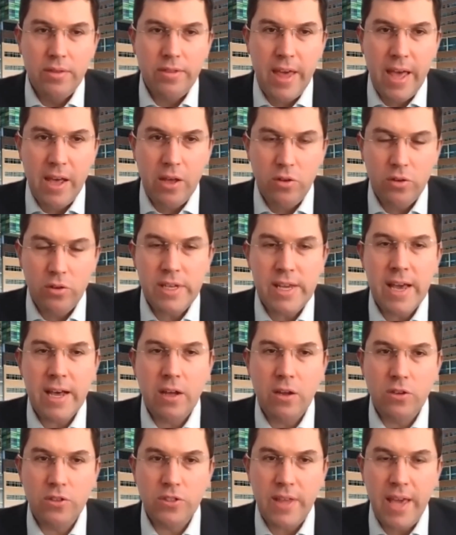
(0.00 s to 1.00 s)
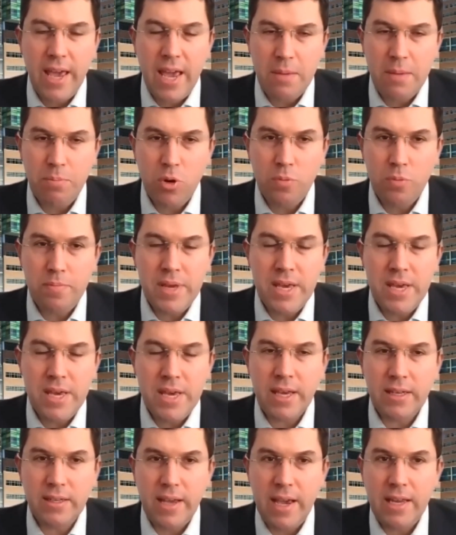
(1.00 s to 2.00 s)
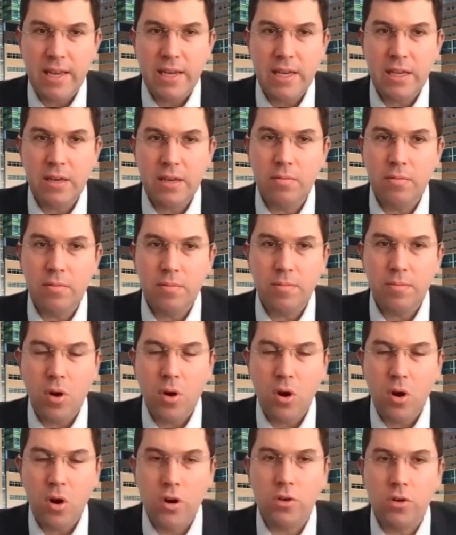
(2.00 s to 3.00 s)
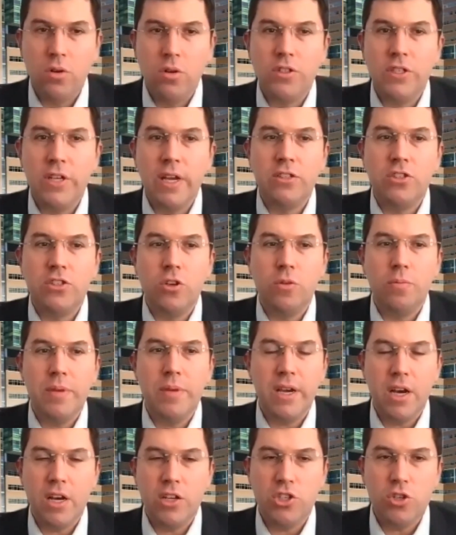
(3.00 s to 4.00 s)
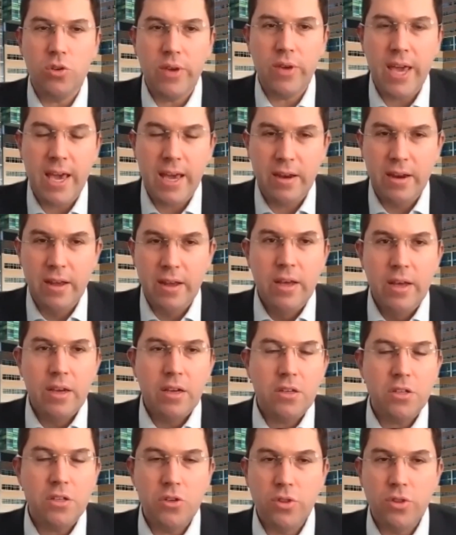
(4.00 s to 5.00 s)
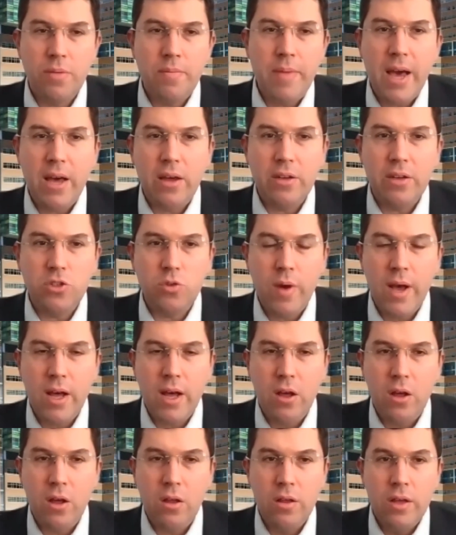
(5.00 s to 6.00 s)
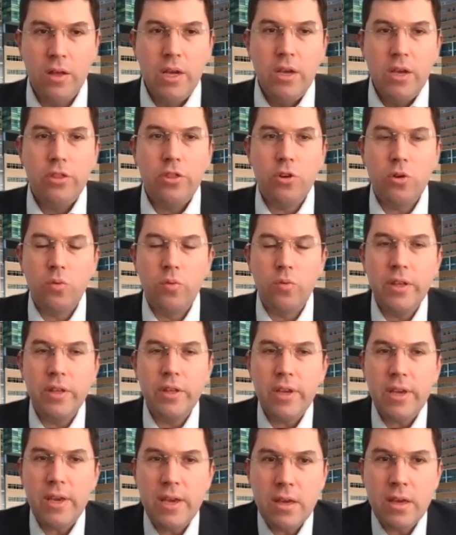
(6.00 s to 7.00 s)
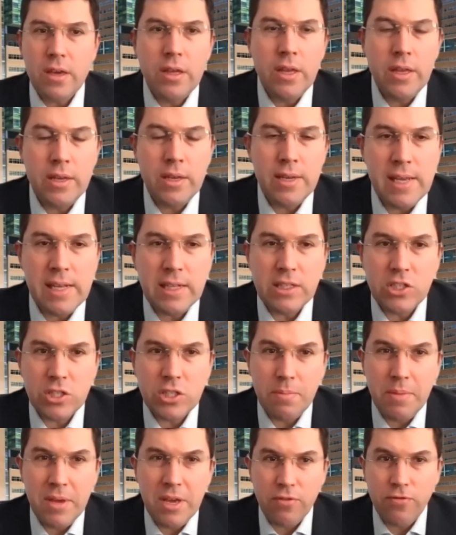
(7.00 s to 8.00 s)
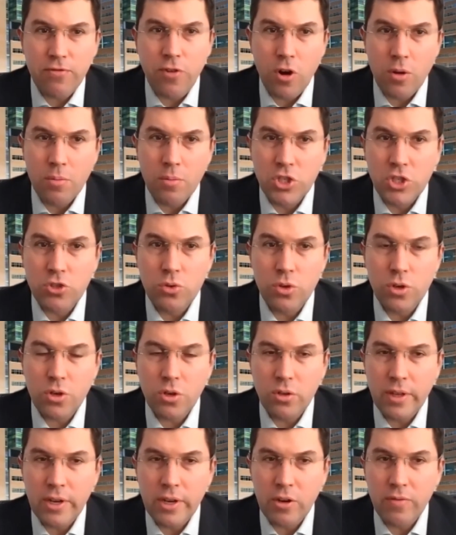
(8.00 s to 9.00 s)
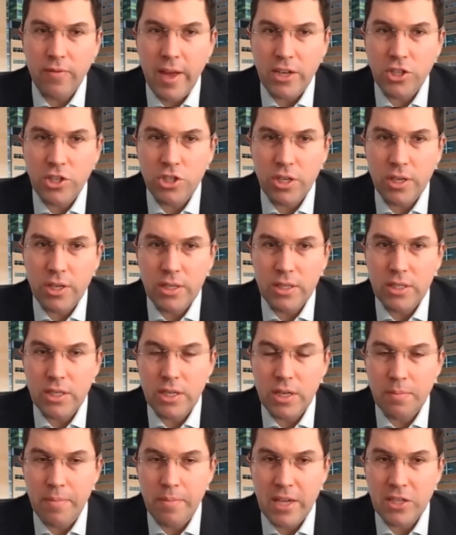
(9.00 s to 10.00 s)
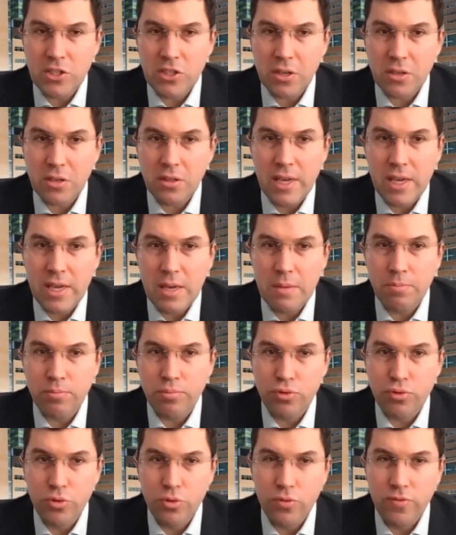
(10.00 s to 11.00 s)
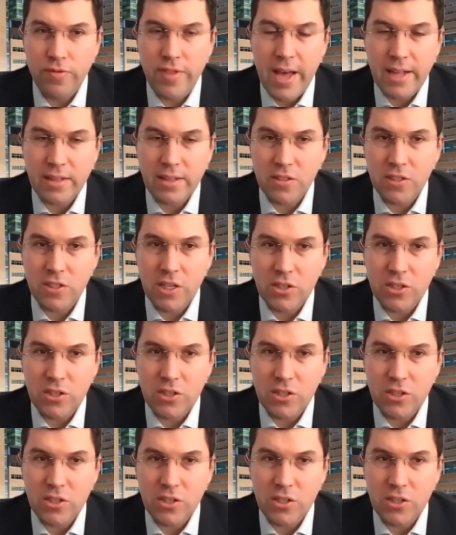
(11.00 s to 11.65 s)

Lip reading: the LDLs, the ApoB containing particles. And so because you can't clear them out as well, there really needs to be a pharmaceutical intervention to basically improve that